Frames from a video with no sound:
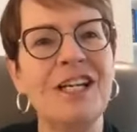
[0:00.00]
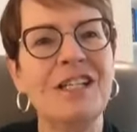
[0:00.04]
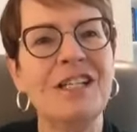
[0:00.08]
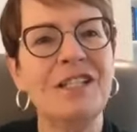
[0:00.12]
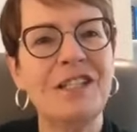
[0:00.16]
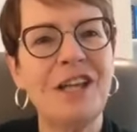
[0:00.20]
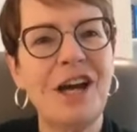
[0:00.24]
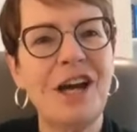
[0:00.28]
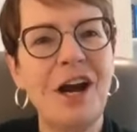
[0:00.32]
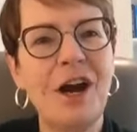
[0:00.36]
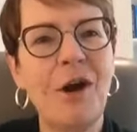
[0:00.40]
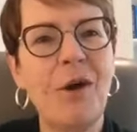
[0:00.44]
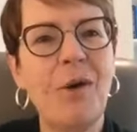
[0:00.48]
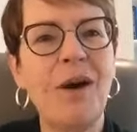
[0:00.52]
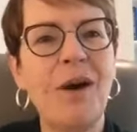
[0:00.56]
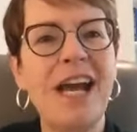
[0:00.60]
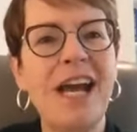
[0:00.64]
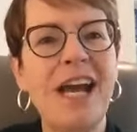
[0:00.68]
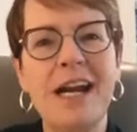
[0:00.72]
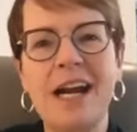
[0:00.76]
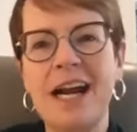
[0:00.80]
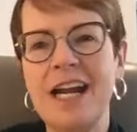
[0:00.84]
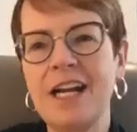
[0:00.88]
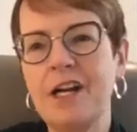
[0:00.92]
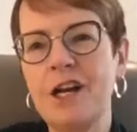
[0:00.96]
So,
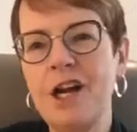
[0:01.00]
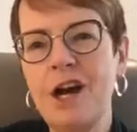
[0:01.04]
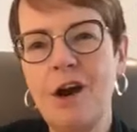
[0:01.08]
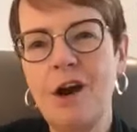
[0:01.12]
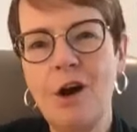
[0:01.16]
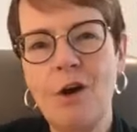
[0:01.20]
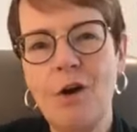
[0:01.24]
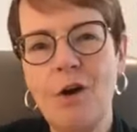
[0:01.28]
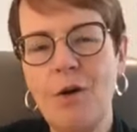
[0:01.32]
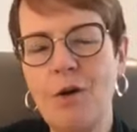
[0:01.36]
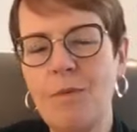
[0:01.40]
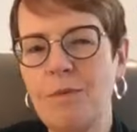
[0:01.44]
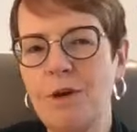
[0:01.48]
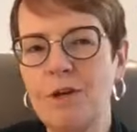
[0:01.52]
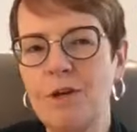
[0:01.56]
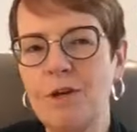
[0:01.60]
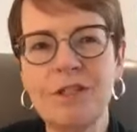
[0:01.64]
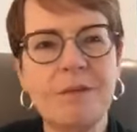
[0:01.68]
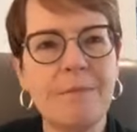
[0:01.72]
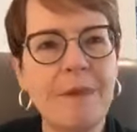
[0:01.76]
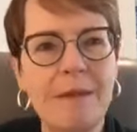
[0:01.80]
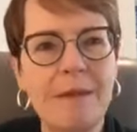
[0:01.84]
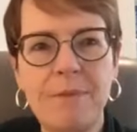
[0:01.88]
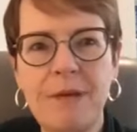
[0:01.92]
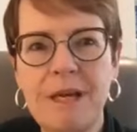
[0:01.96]
and I know most of
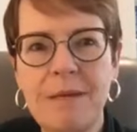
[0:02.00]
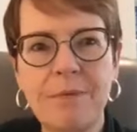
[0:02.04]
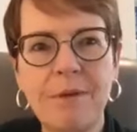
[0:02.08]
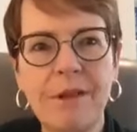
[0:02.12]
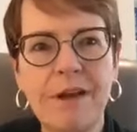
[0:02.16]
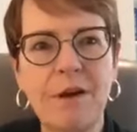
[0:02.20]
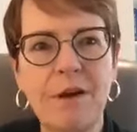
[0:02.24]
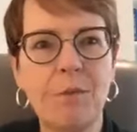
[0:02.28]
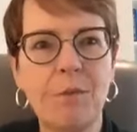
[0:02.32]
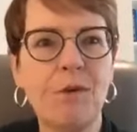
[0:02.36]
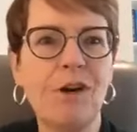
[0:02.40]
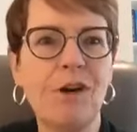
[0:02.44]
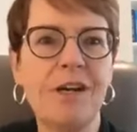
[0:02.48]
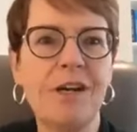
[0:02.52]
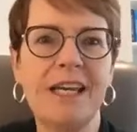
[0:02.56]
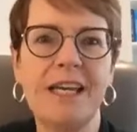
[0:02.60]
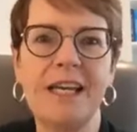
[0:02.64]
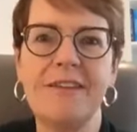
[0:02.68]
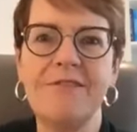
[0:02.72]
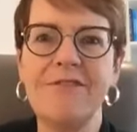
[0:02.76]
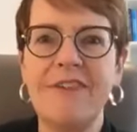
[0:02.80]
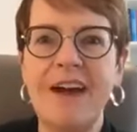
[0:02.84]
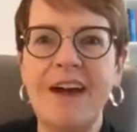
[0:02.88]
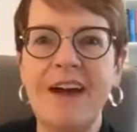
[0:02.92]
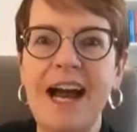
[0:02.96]
my people are
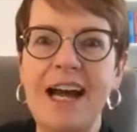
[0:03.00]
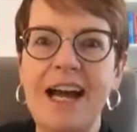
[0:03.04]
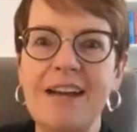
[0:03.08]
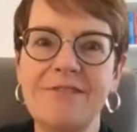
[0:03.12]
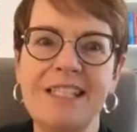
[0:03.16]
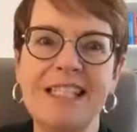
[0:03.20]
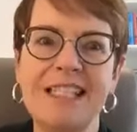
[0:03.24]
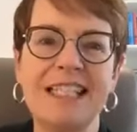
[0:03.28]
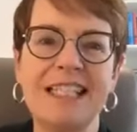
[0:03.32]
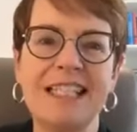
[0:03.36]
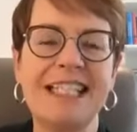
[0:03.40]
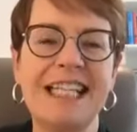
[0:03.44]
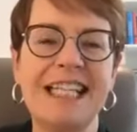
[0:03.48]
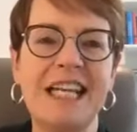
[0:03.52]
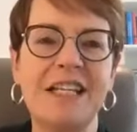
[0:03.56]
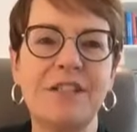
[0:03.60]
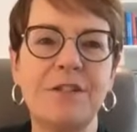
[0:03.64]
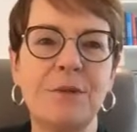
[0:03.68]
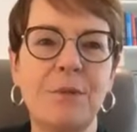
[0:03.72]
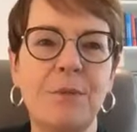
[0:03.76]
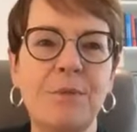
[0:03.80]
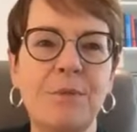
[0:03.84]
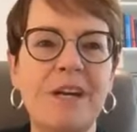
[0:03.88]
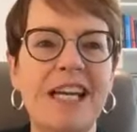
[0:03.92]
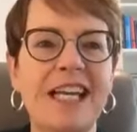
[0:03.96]
working 5, 6 days
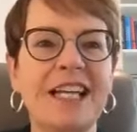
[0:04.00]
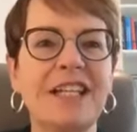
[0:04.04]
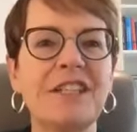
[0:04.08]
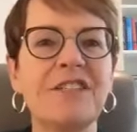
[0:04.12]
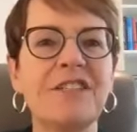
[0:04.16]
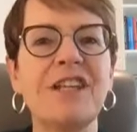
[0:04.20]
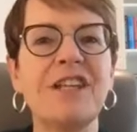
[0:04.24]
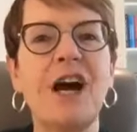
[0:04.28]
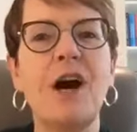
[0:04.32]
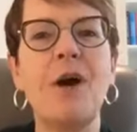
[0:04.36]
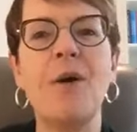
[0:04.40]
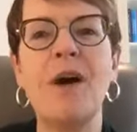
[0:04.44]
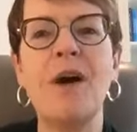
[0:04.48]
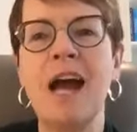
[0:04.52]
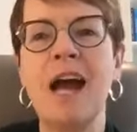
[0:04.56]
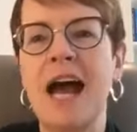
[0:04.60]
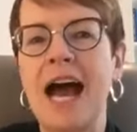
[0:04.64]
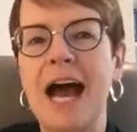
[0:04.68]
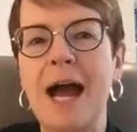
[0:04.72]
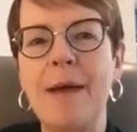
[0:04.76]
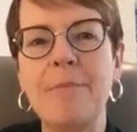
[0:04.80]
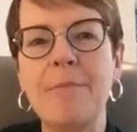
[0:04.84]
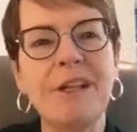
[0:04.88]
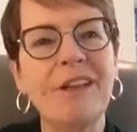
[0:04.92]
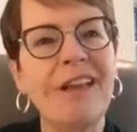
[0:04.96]
a week. So
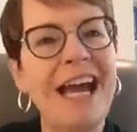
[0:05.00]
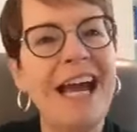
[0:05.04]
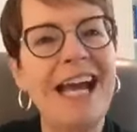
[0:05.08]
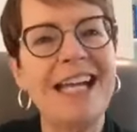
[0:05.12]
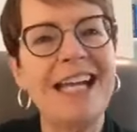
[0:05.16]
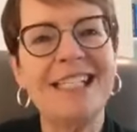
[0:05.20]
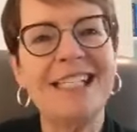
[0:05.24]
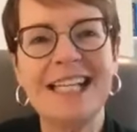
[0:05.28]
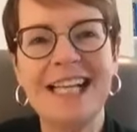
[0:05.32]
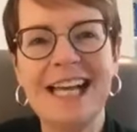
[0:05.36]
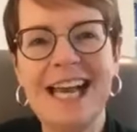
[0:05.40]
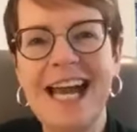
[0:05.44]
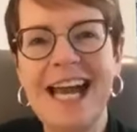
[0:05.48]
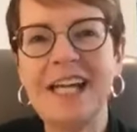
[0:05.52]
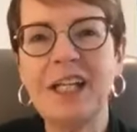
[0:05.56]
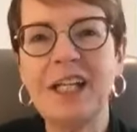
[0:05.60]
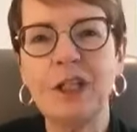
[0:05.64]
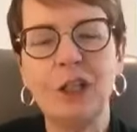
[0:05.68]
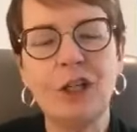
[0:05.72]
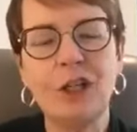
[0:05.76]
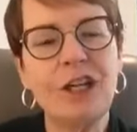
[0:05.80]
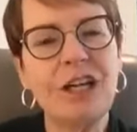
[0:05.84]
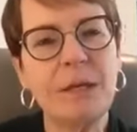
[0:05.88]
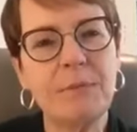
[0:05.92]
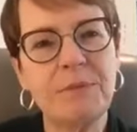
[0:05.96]
I'm glad to kind of
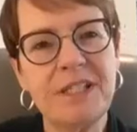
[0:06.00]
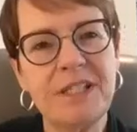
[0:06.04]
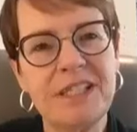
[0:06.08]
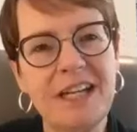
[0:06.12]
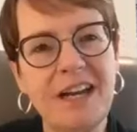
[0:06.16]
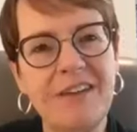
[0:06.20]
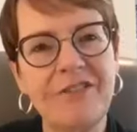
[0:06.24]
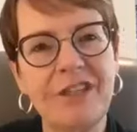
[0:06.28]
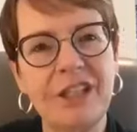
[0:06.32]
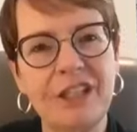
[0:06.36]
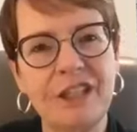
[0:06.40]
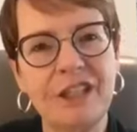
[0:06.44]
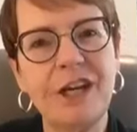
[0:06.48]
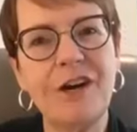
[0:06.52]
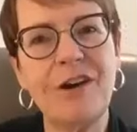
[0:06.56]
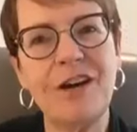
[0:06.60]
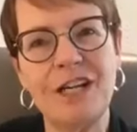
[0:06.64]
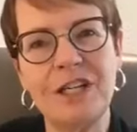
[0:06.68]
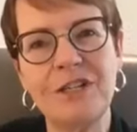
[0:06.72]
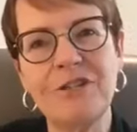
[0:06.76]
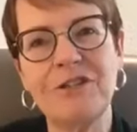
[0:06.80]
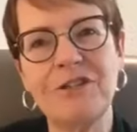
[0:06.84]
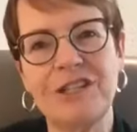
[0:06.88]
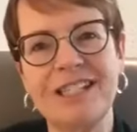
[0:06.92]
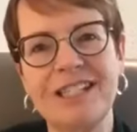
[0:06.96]
look up stuff that they're
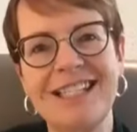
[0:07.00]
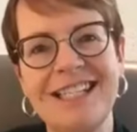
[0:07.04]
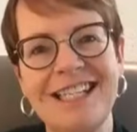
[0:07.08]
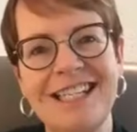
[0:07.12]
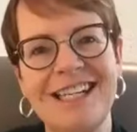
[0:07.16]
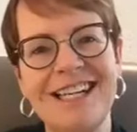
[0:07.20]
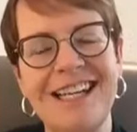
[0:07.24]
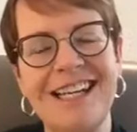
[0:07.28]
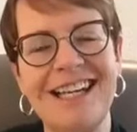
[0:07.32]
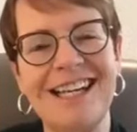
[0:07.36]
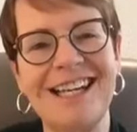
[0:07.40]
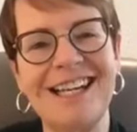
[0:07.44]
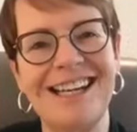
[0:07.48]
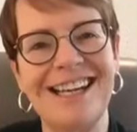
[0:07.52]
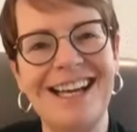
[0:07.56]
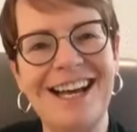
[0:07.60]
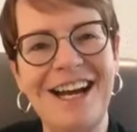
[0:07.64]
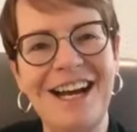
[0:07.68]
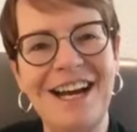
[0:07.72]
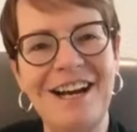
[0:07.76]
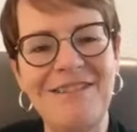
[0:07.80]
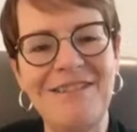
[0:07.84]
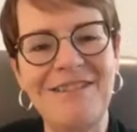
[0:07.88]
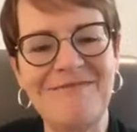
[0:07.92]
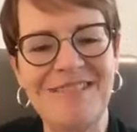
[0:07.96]
interested in.
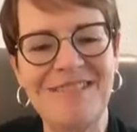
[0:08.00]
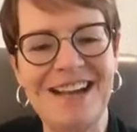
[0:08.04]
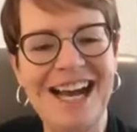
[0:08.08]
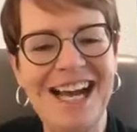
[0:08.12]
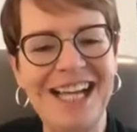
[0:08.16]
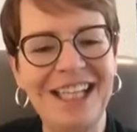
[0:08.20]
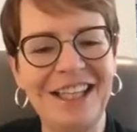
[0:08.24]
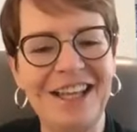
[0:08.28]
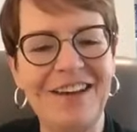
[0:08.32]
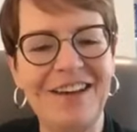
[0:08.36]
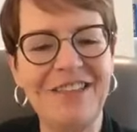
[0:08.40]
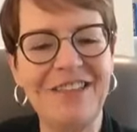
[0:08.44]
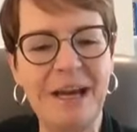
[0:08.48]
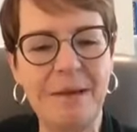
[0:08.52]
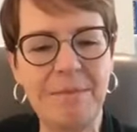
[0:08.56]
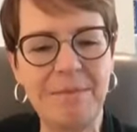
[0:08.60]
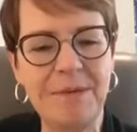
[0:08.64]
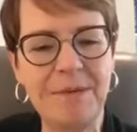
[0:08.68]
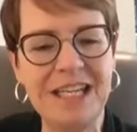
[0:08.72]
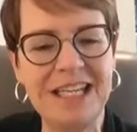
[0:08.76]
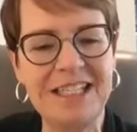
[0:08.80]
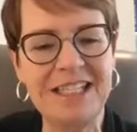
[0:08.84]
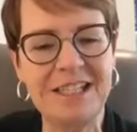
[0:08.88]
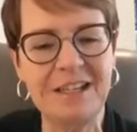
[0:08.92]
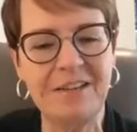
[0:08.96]
I love that
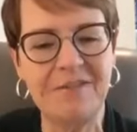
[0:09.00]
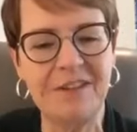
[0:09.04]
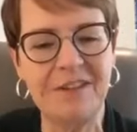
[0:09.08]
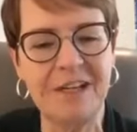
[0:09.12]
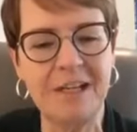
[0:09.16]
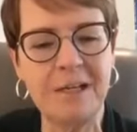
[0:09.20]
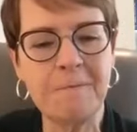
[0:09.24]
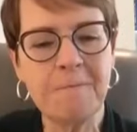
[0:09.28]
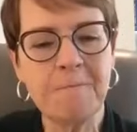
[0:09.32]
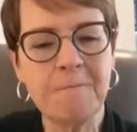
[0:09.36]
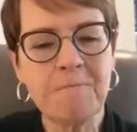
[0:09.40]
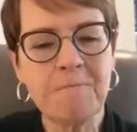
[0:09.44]
piece of it.